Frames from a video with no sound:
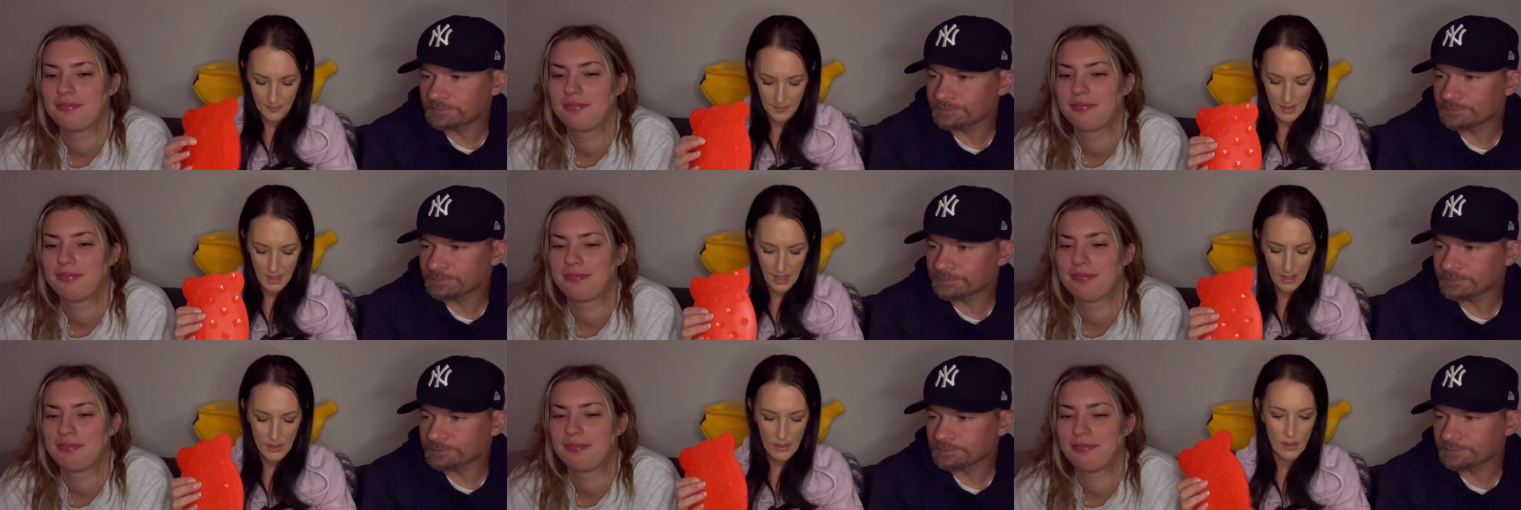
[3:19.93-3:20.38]

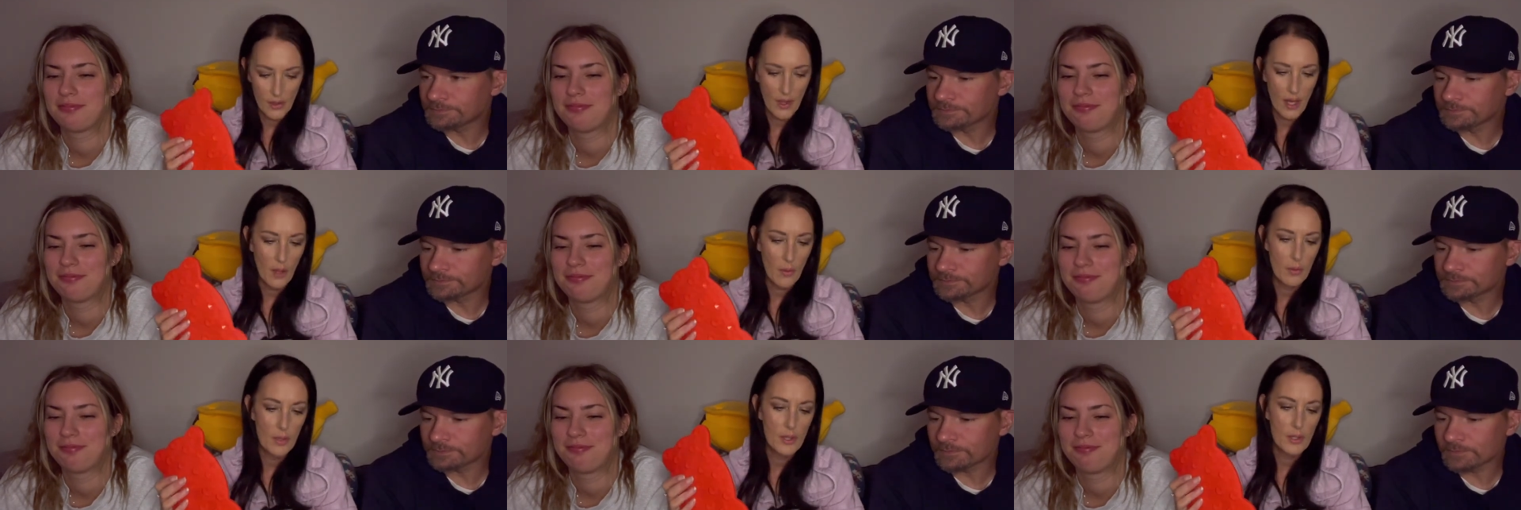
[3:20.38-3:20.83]
Speaker 1: Yeah. So
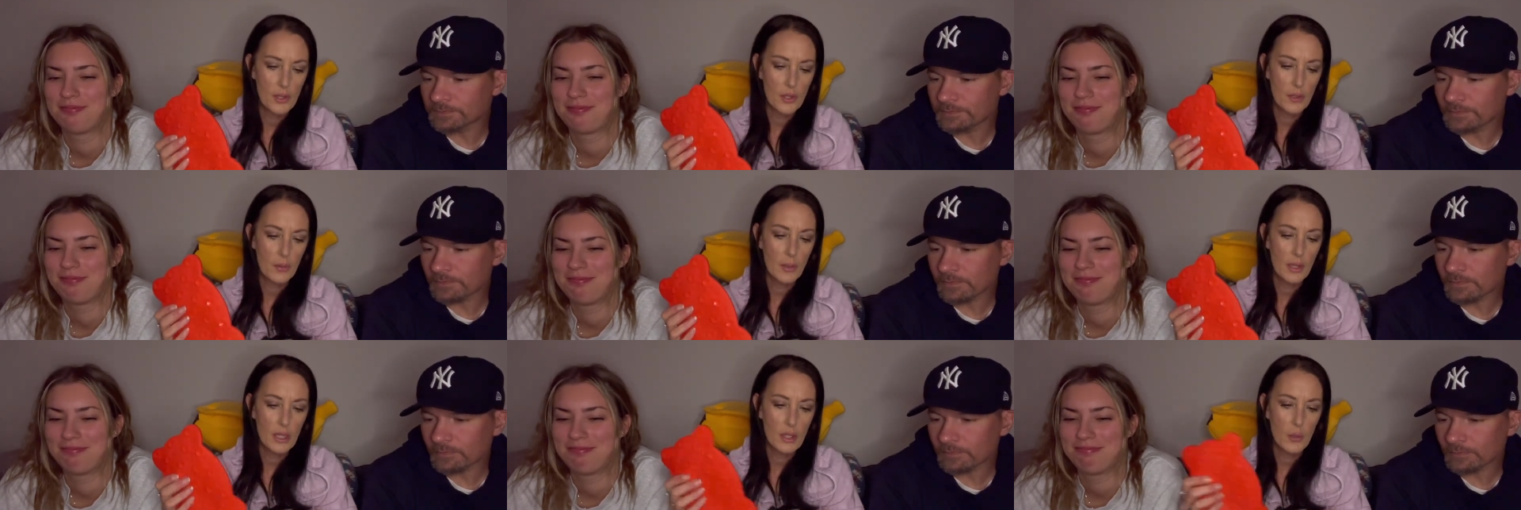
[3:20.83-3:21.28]
that was
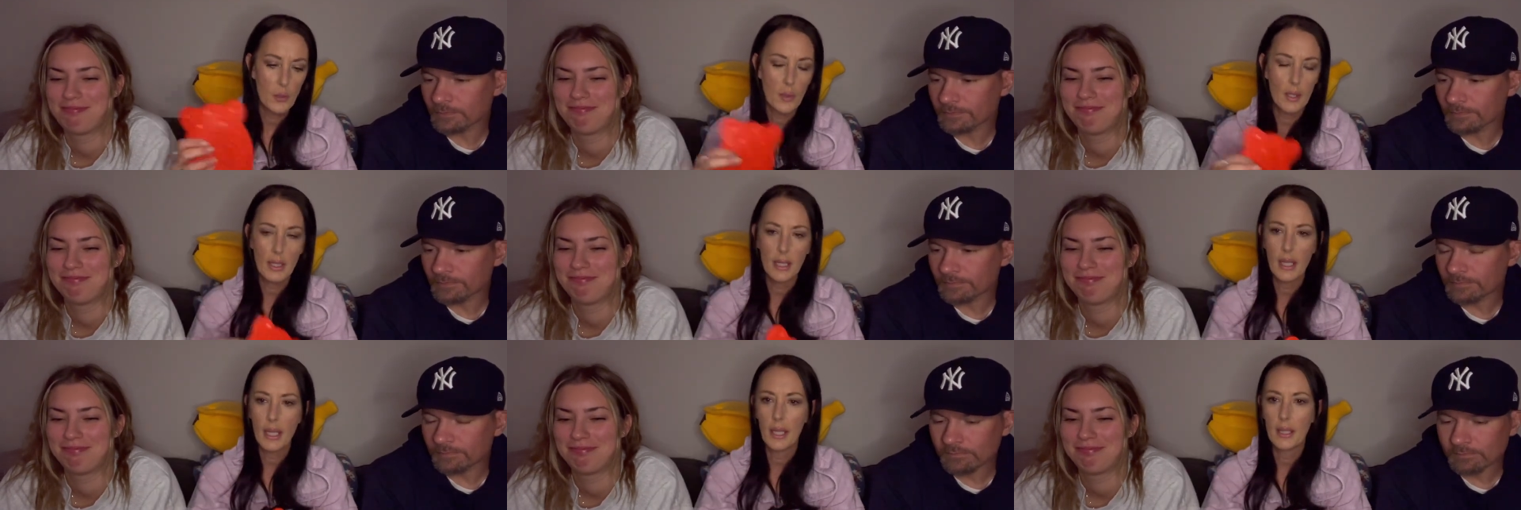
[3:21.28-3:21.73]

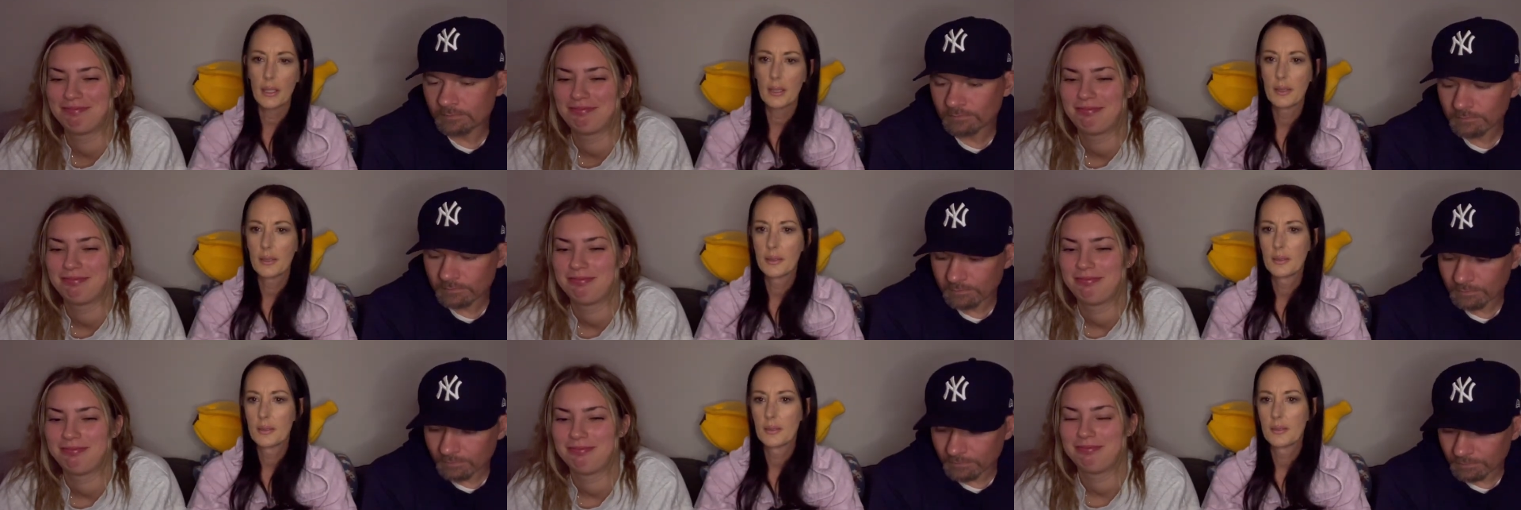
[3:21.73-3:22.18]
328.
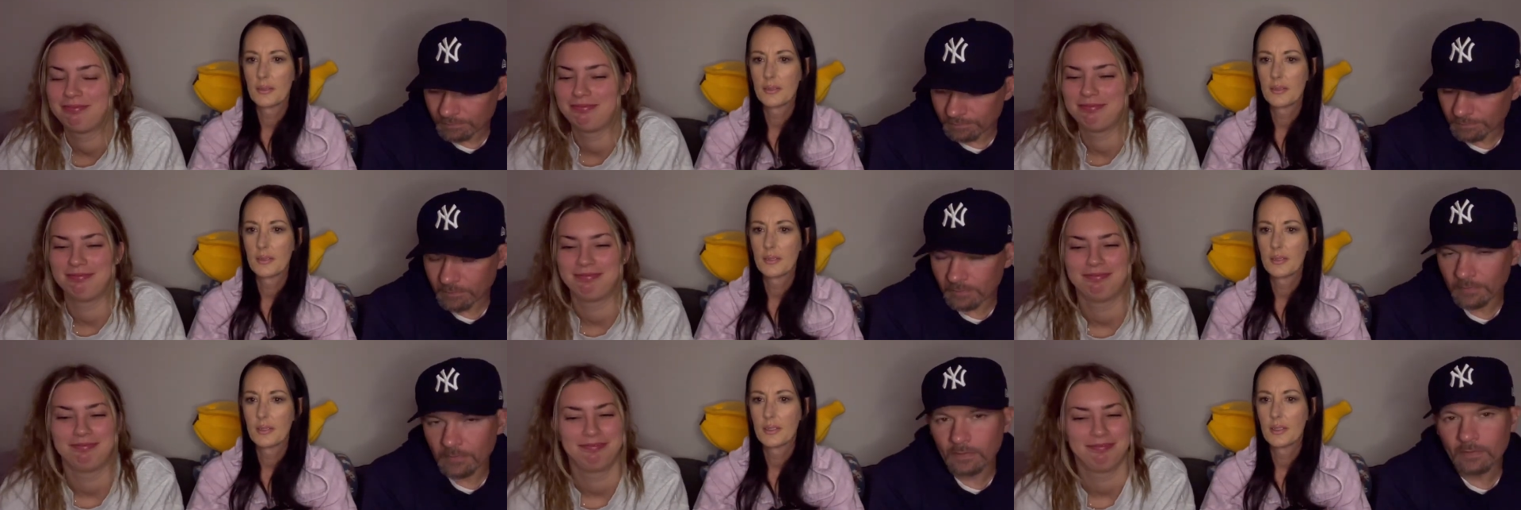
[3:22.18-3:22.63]

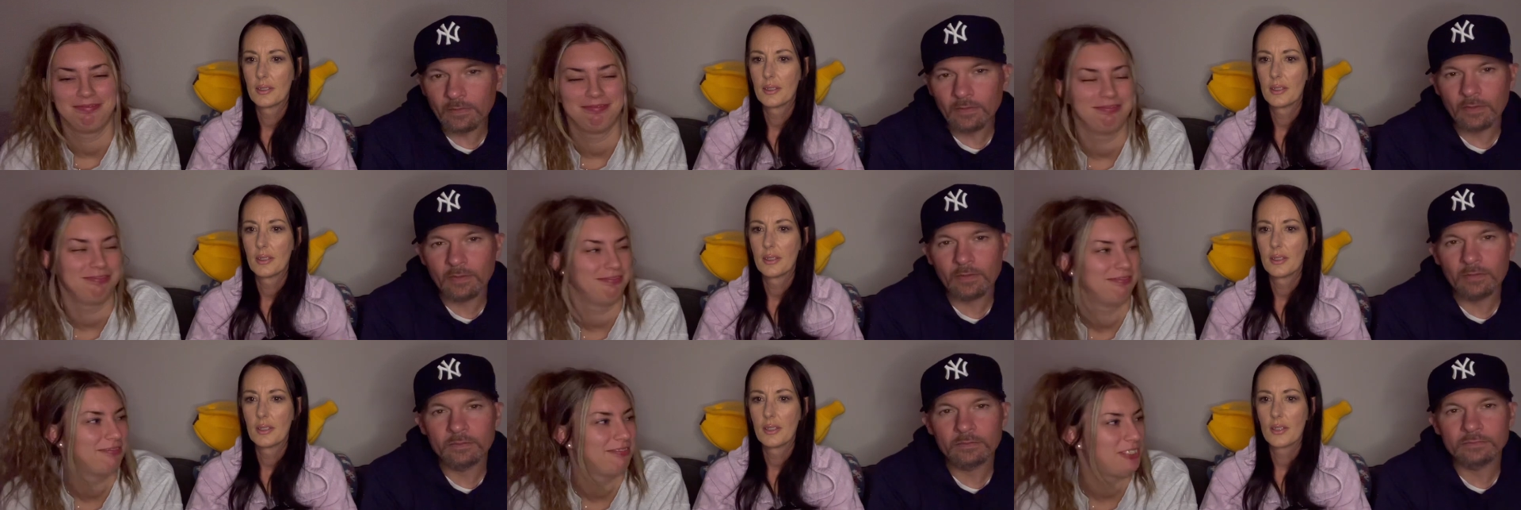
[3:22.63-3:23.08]

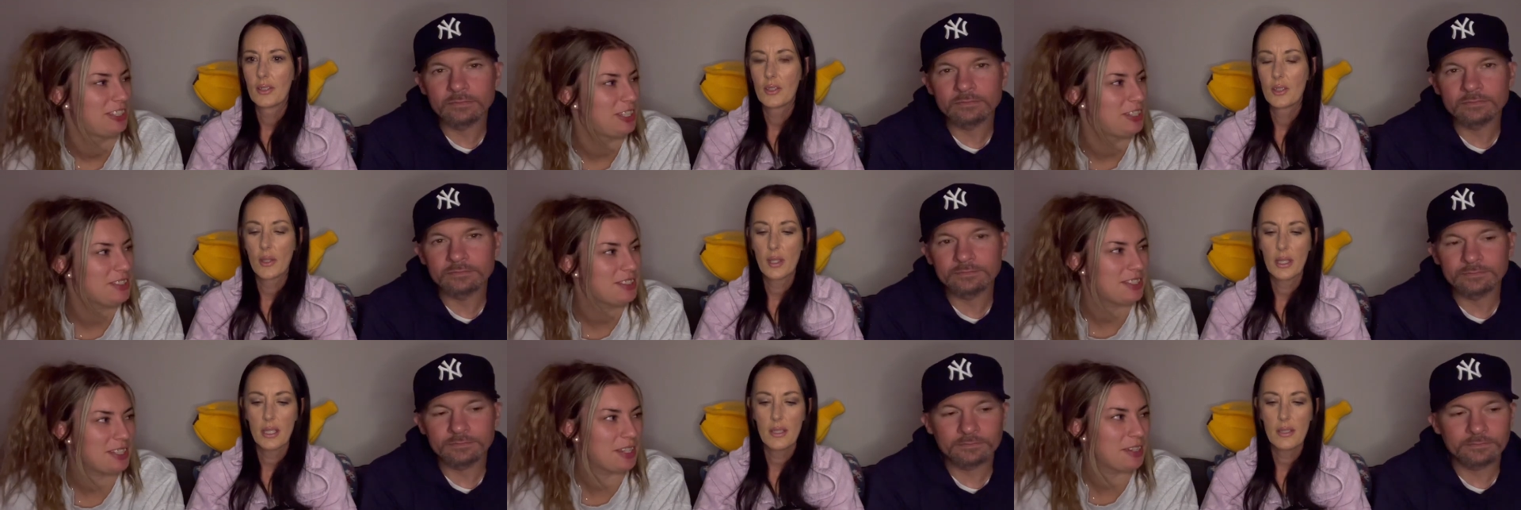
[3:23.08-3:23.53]
So
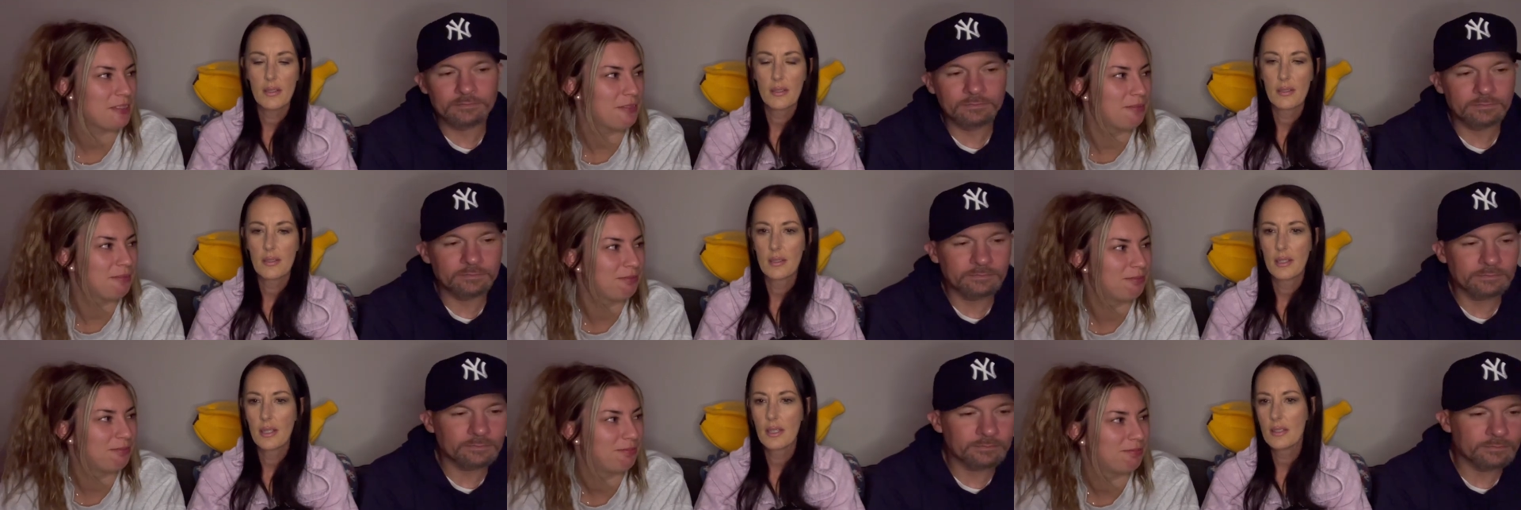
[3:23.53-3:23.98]
he's
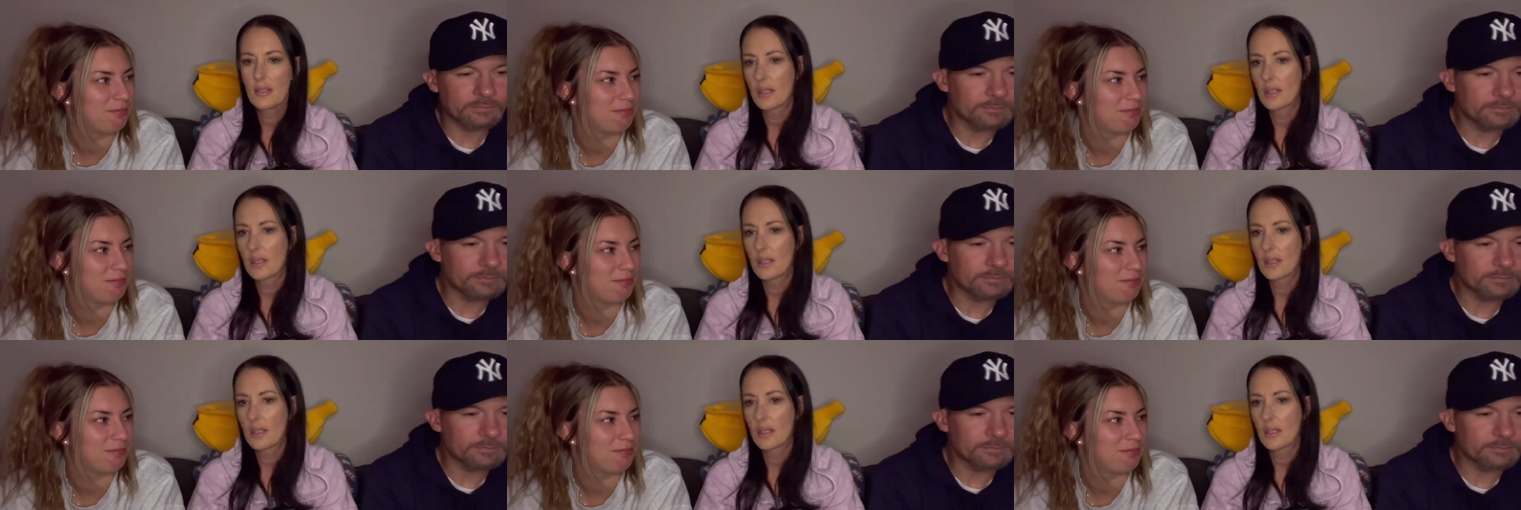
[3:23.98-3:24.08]
he's